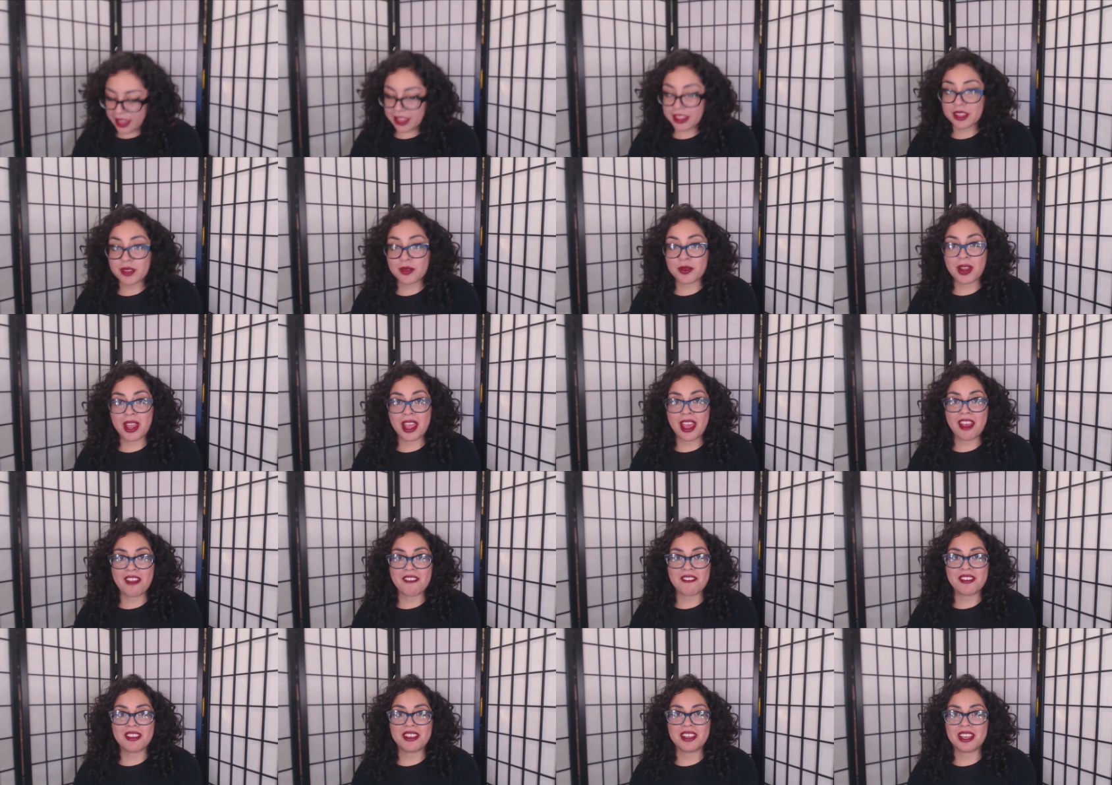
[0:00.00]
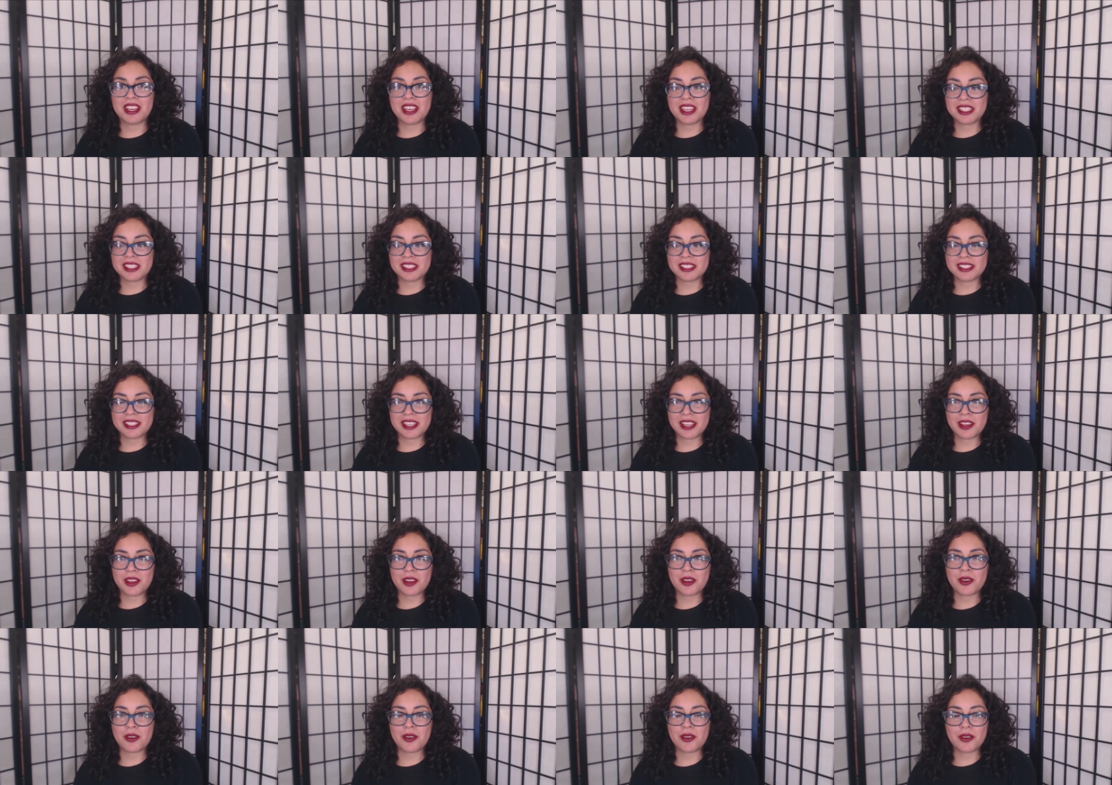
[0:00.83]
and they were having a
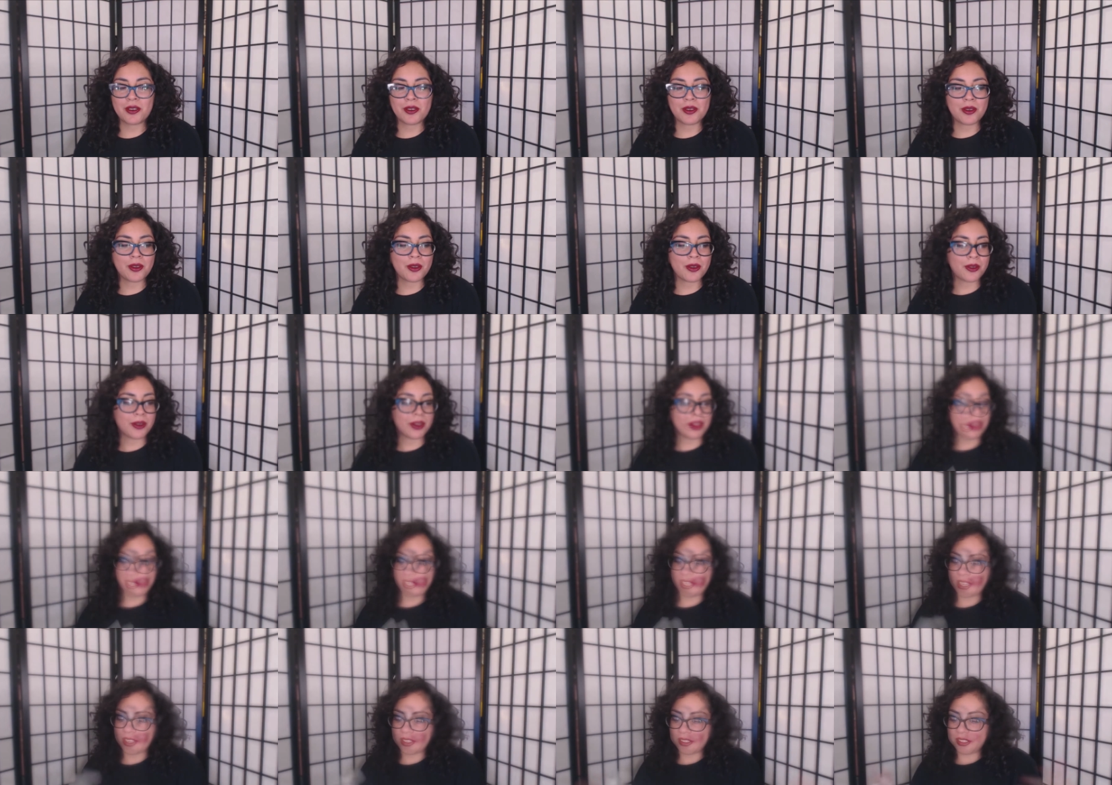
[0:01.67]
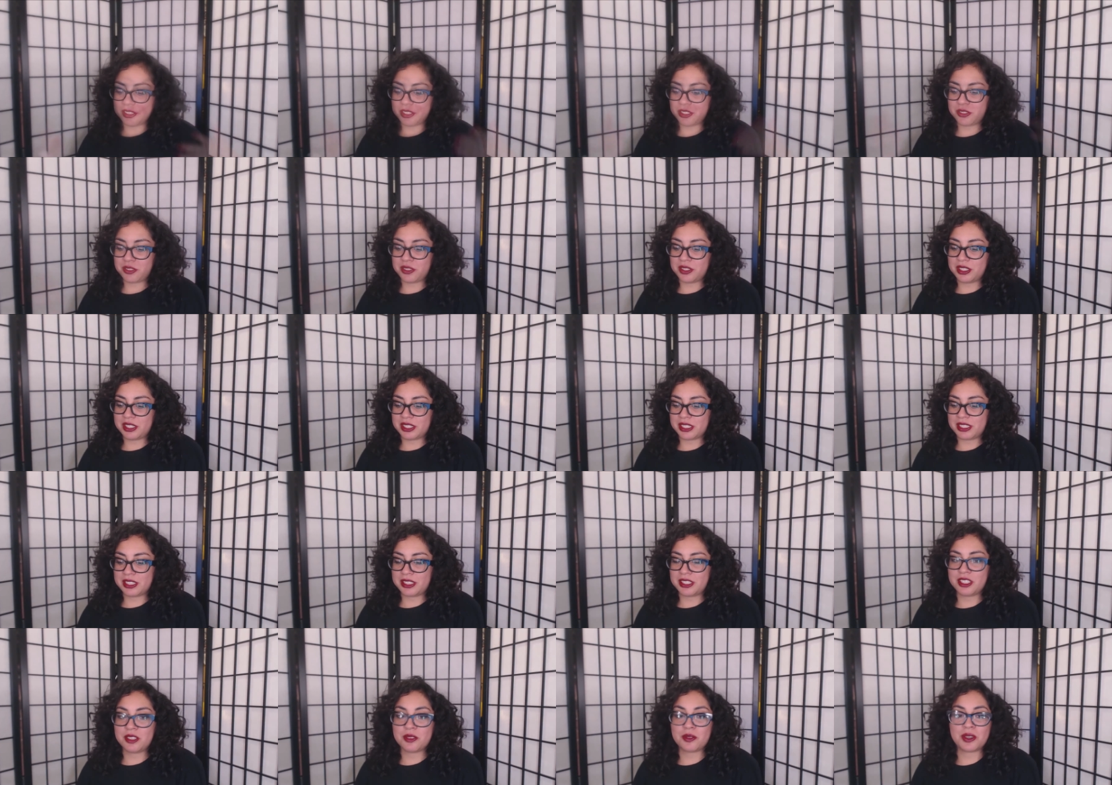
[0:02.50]
sale. So right now they're doing
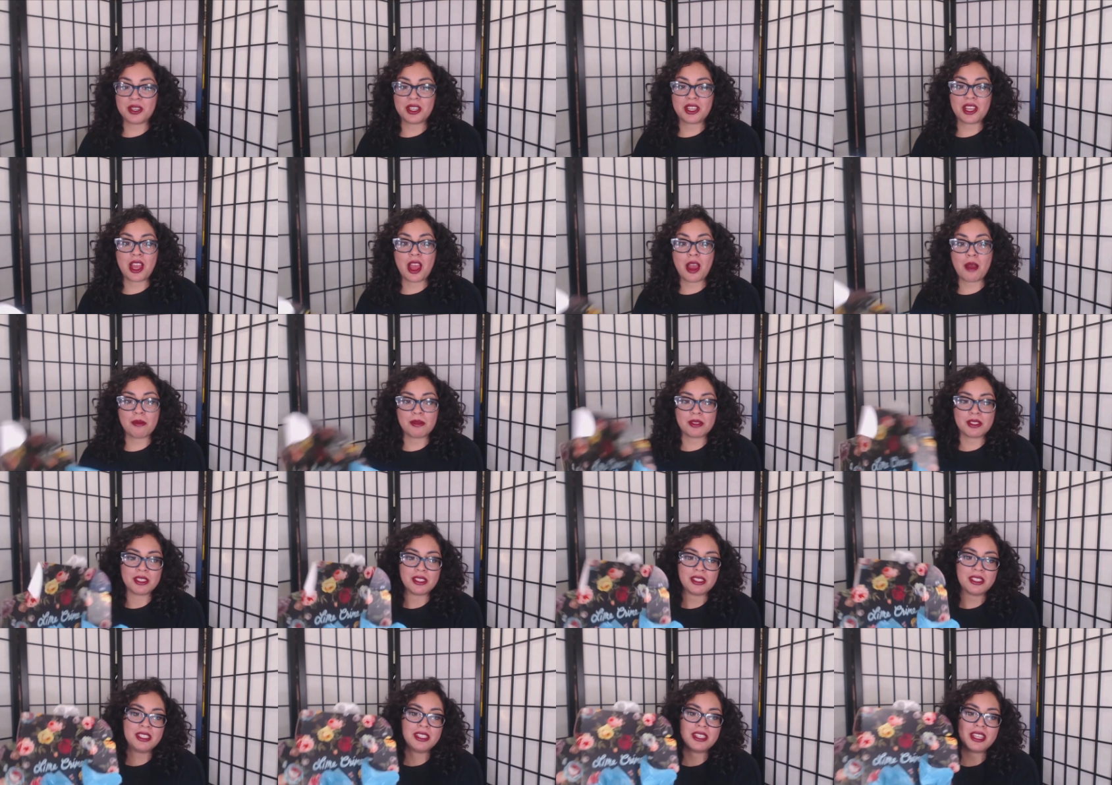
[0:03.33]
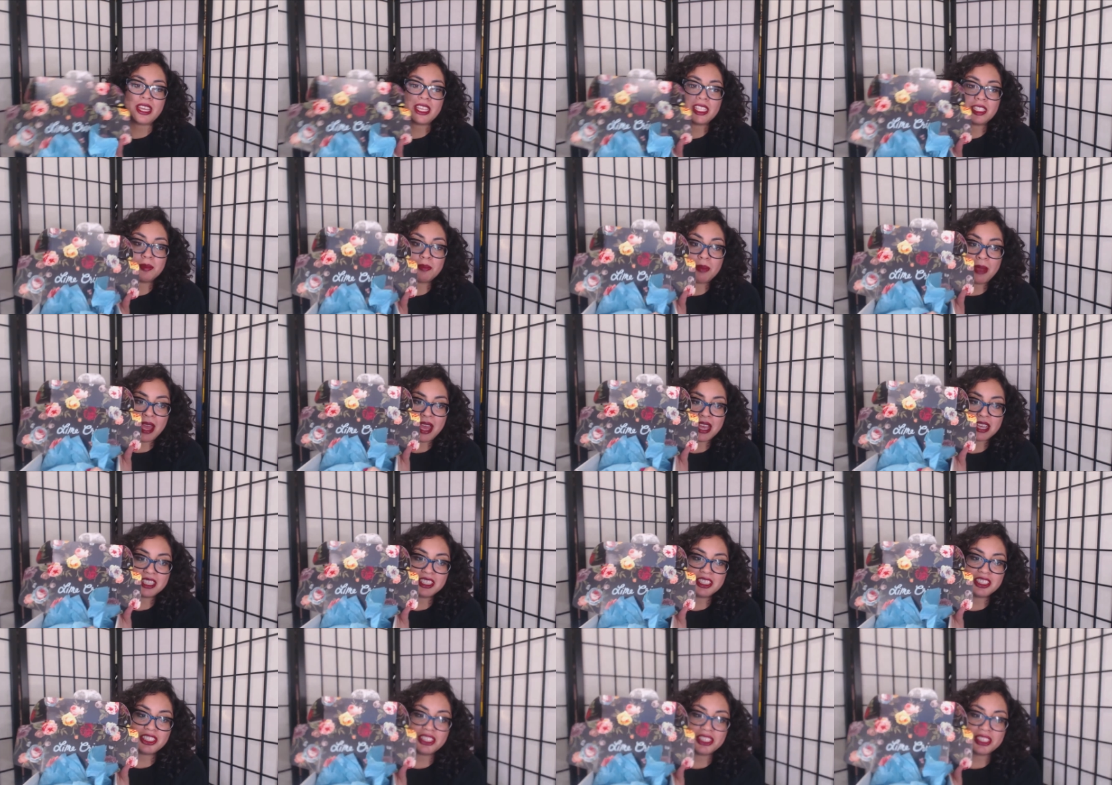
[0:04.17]
this thing where it comes in a nice
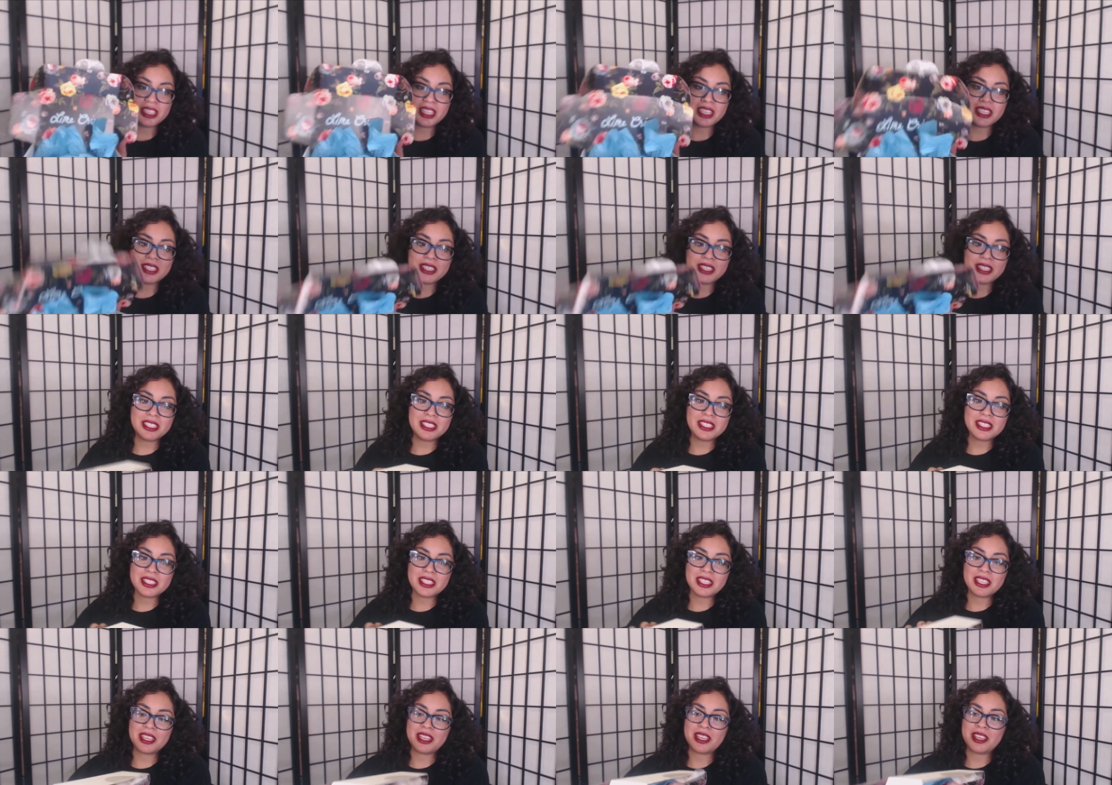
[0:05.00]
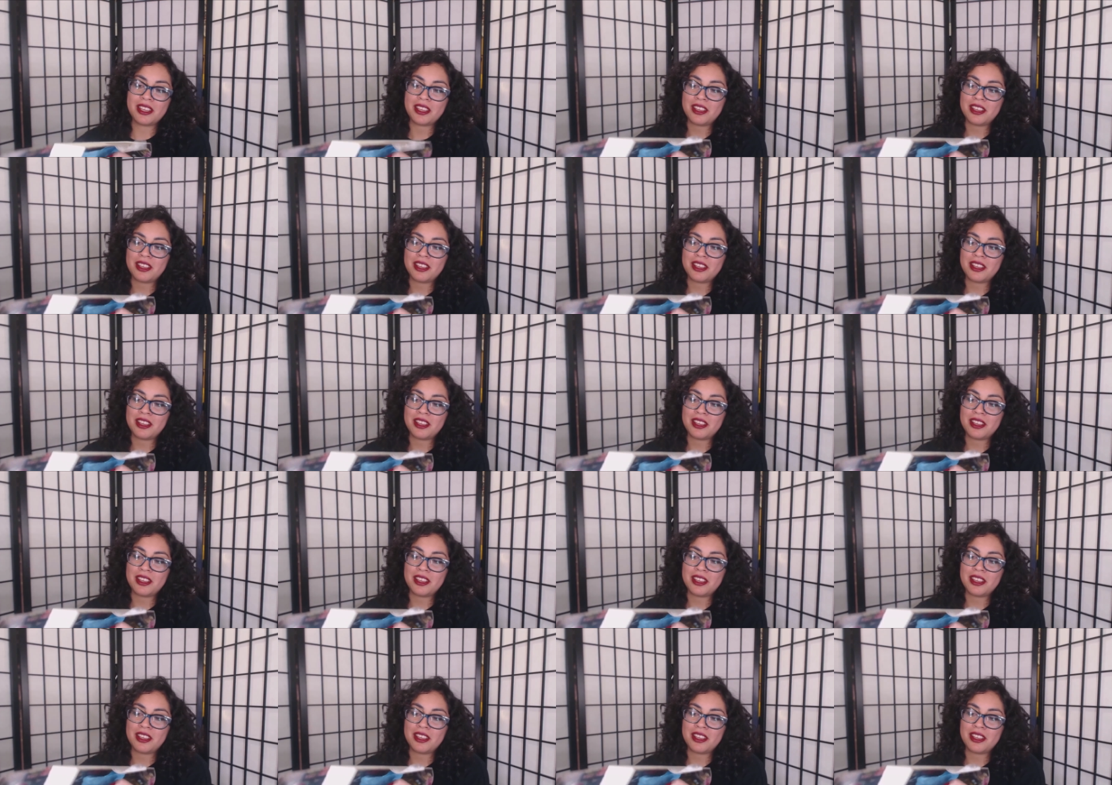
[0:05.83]
packaging like this.